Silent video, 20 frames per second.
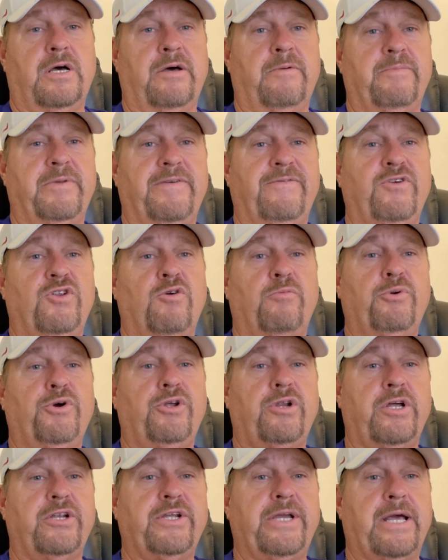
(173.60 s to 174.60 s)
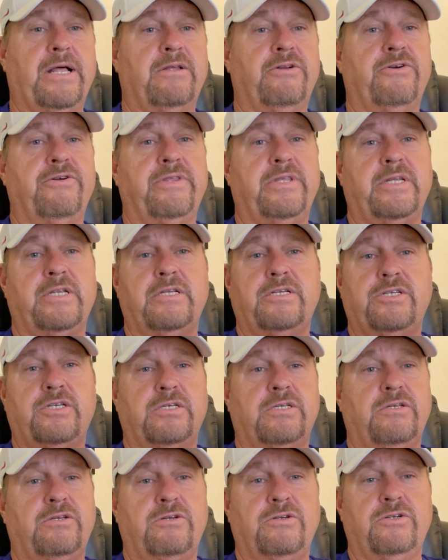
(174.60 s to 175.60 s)
If you don't put it on your calendar, then
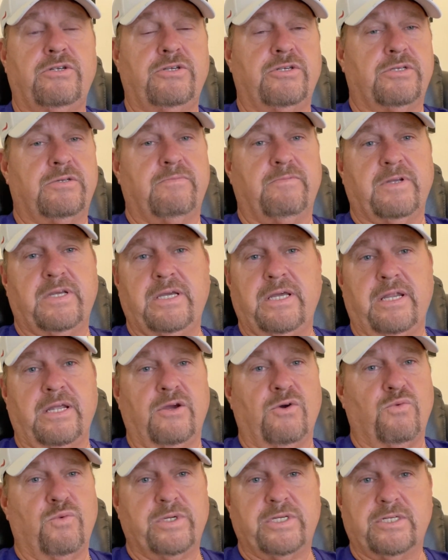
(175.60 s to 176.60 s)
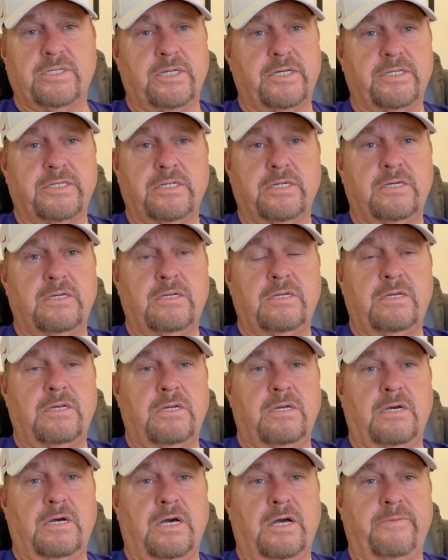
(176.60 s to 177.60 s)
you're just getting a wish list.
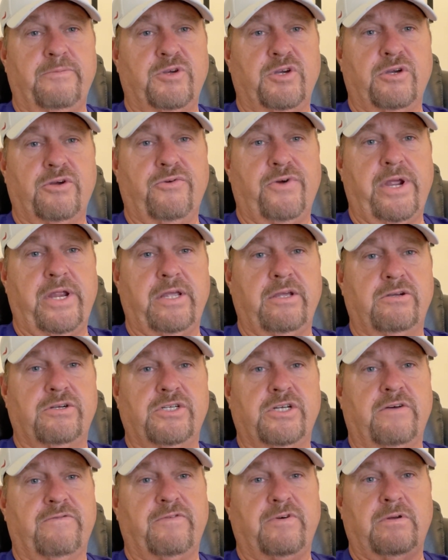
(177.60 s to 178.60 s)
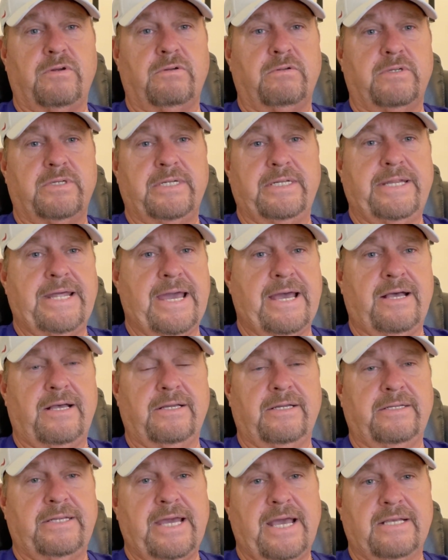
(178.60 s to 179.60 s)
You're creating yourself a
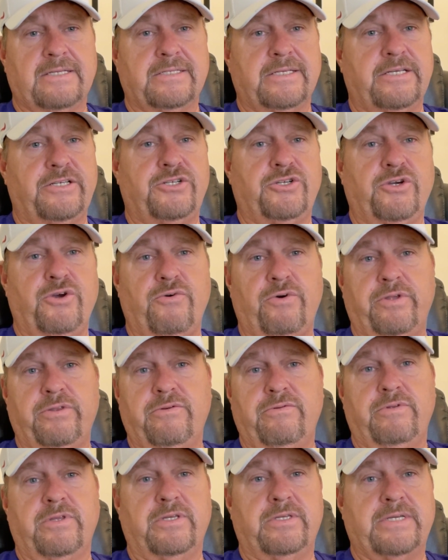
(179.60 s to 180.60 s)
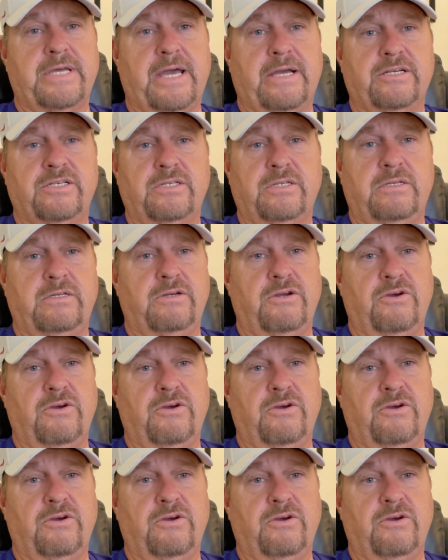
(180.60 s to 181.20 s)
task list. You're going through this action. You're